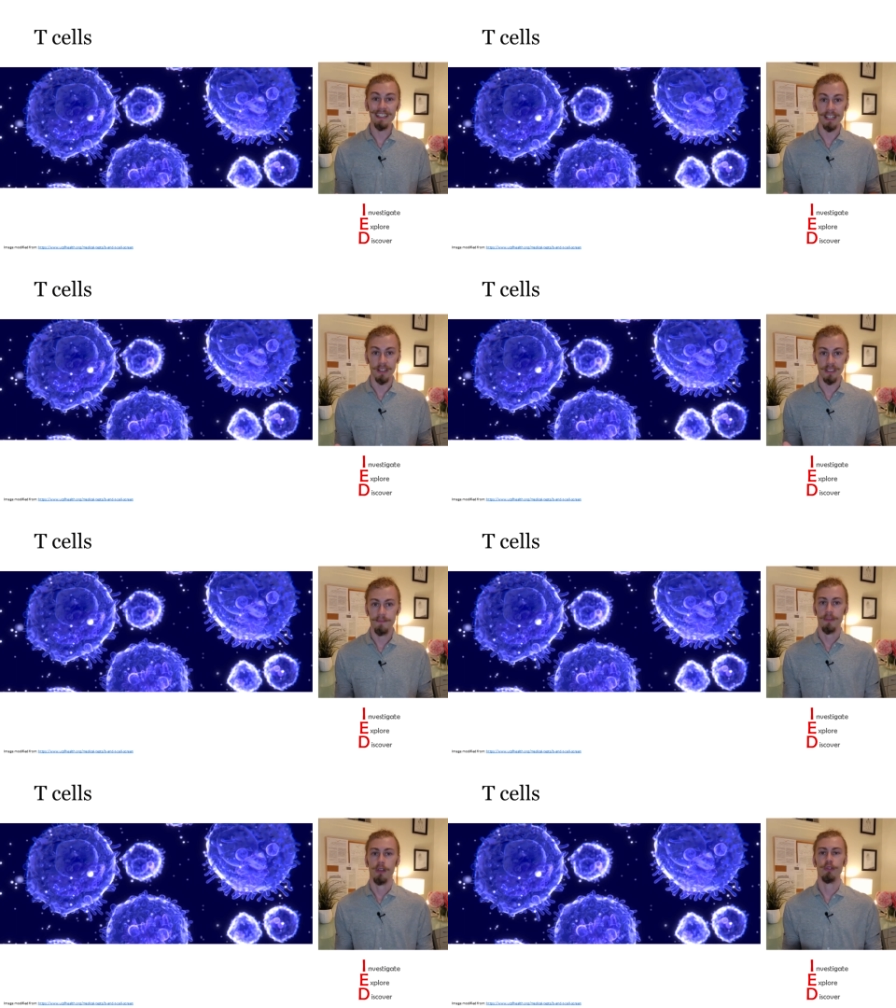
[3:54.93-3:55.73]
cells,
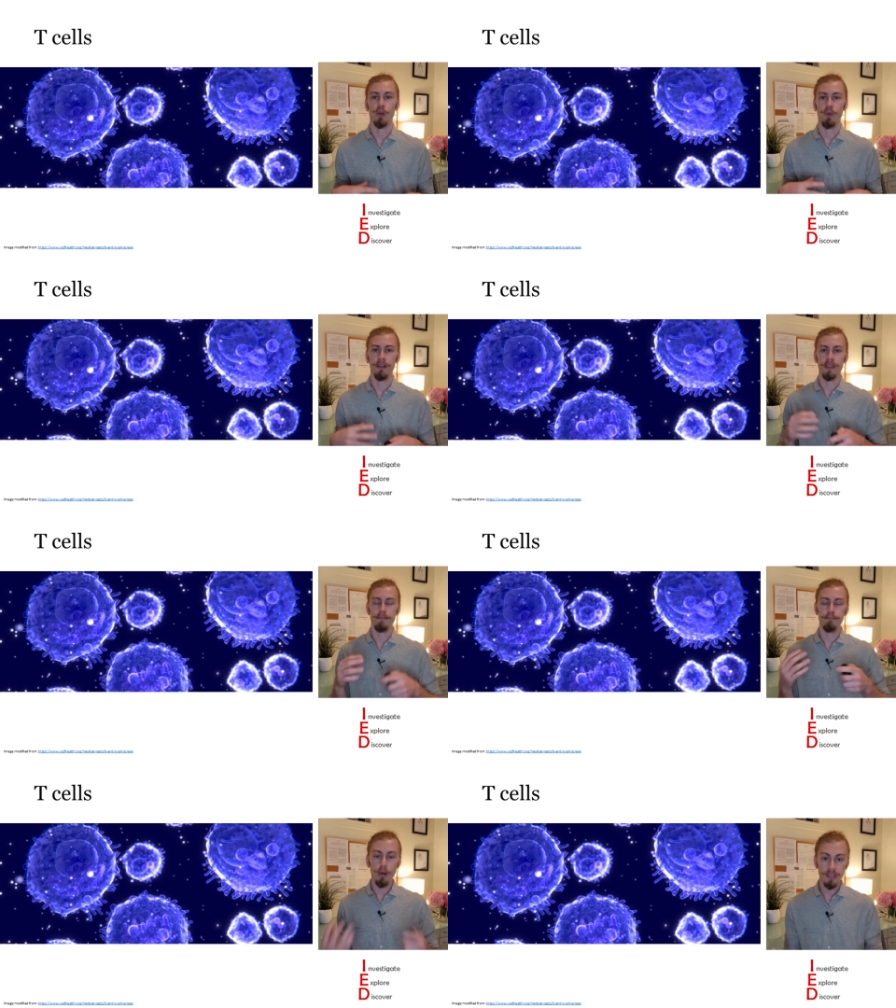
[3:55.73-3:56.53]
which are one of the
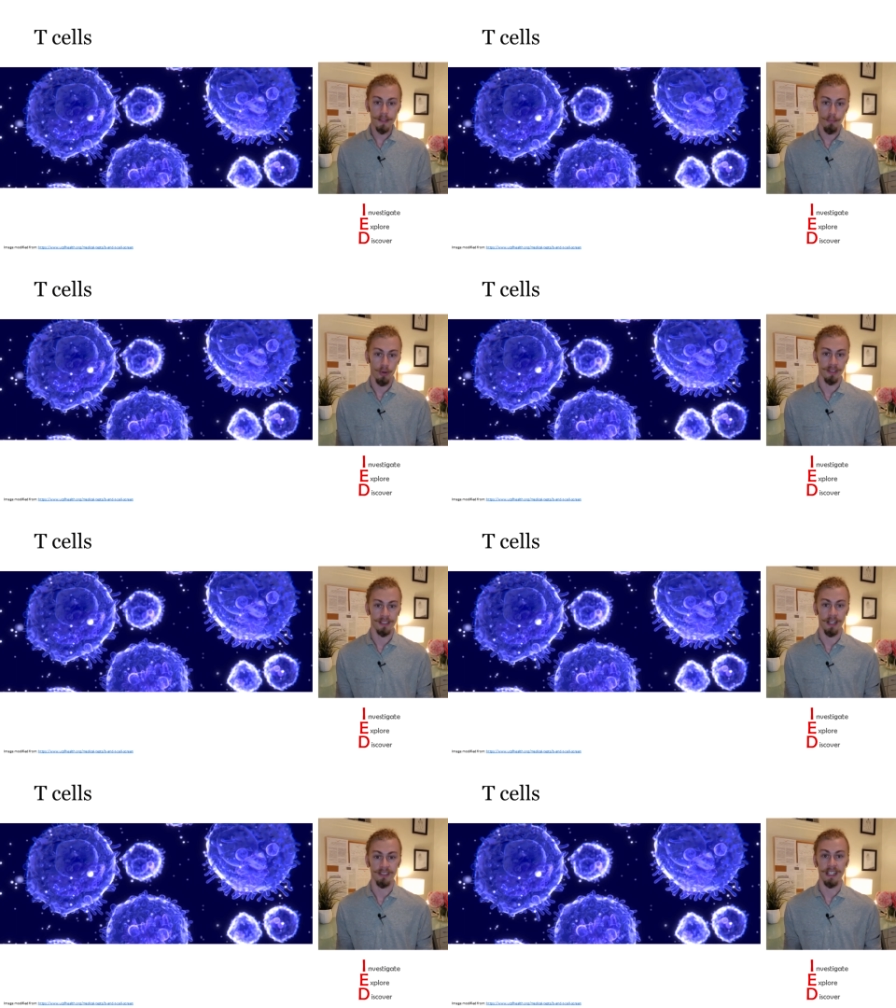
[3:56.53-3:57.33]
most important
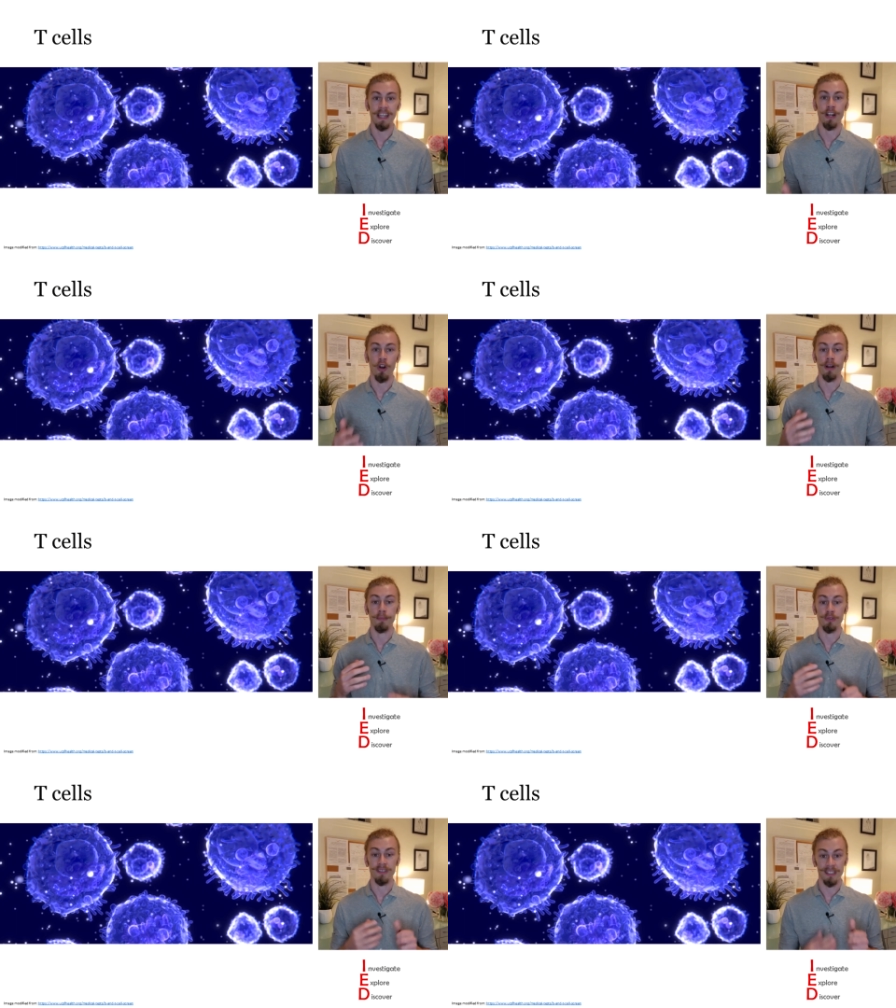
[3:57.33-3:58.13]
cells in our
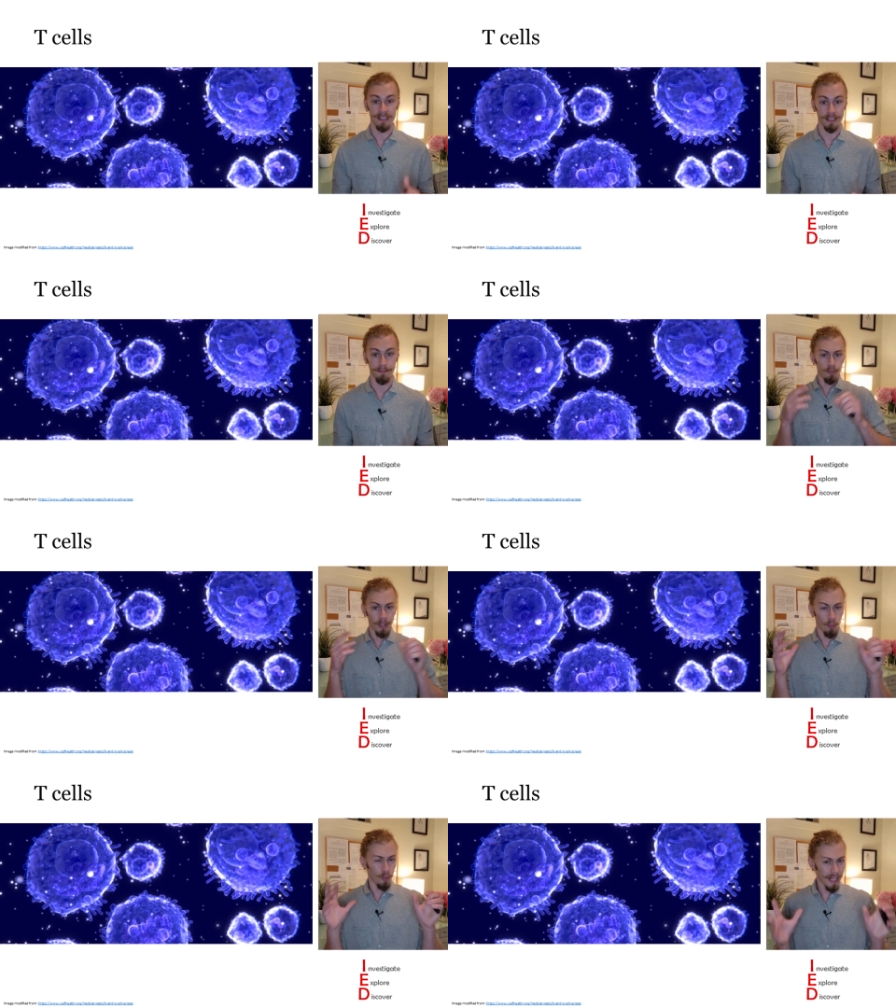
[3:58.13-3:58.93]
immune system. Now,
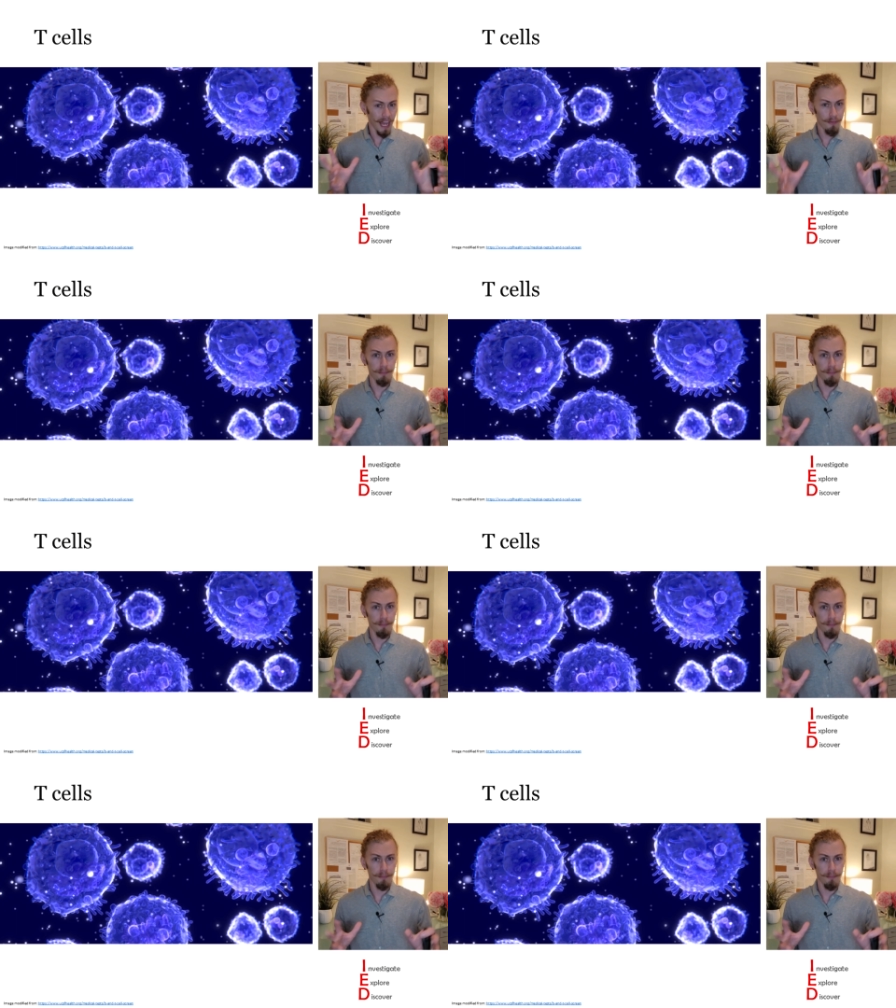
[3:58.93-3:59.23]
we have